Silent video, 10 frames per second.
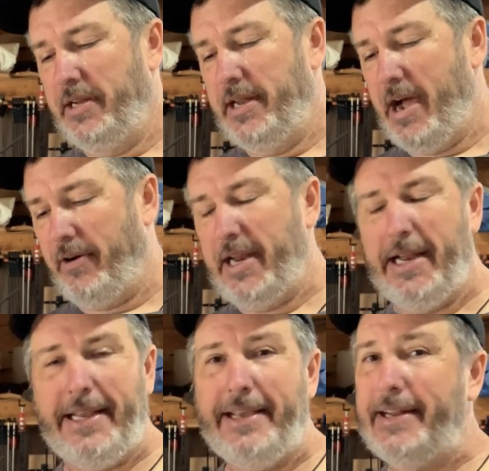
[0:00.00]
Now, it
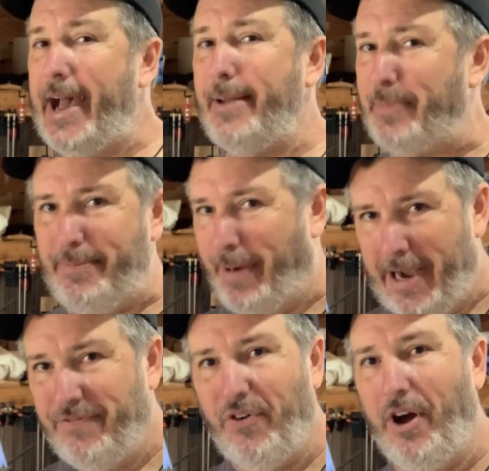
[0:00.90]
cannot be
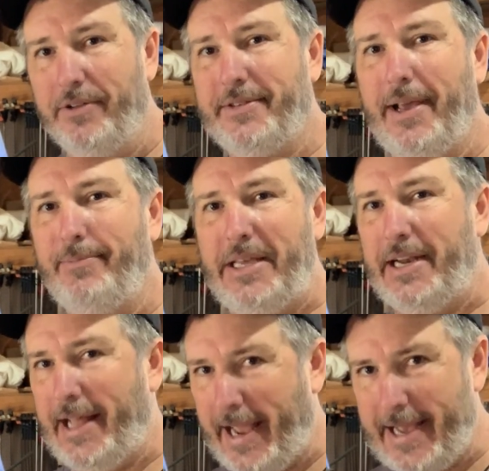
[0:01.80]
my fault. I mean,
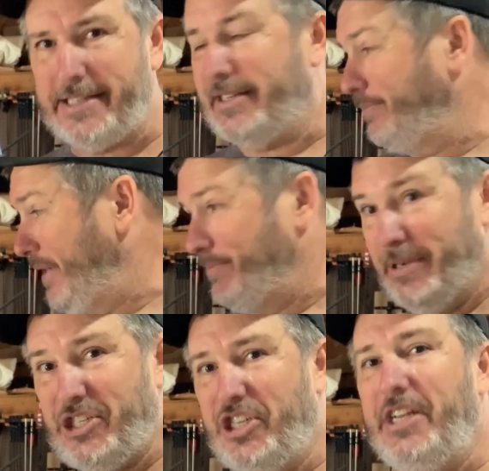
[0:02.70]
it has to be
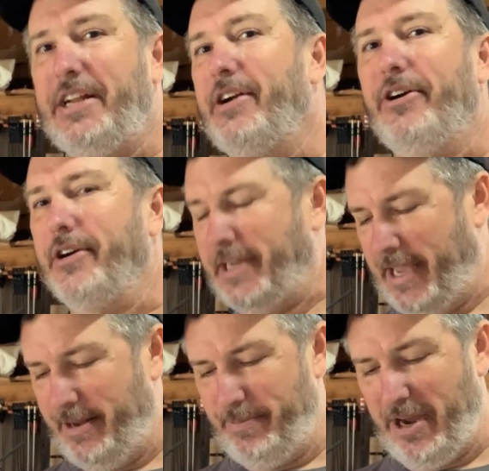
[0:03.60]
machine error. It
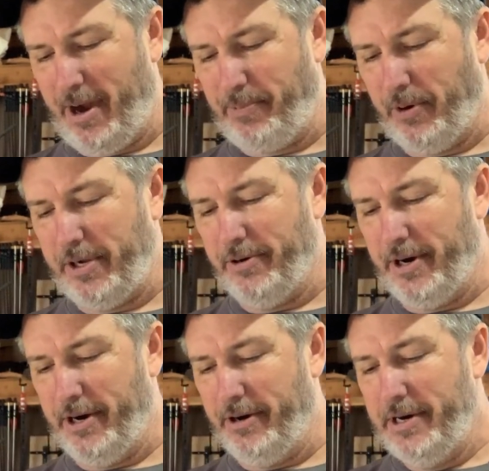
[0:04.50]
can't be operator
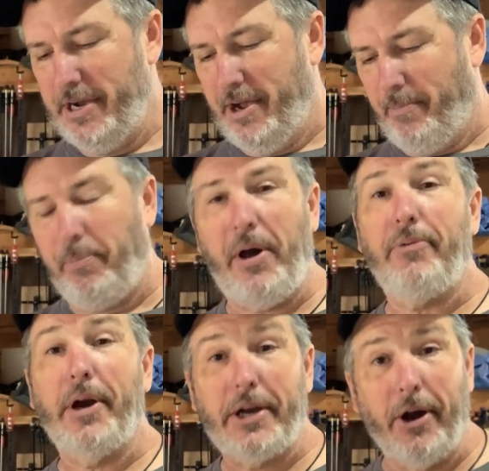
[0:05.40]
error. But
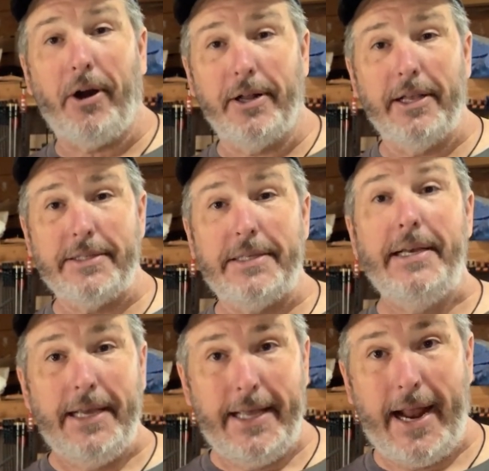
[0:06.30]
regardless,
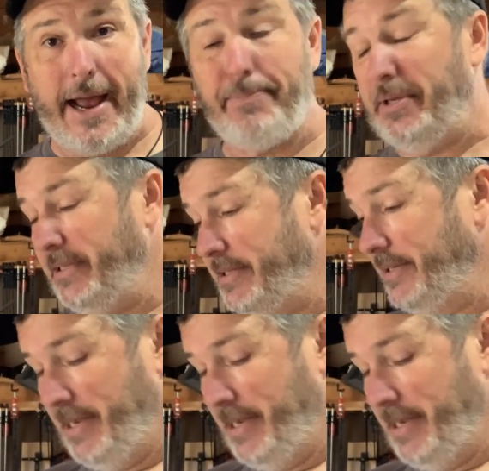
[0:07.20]
it happens.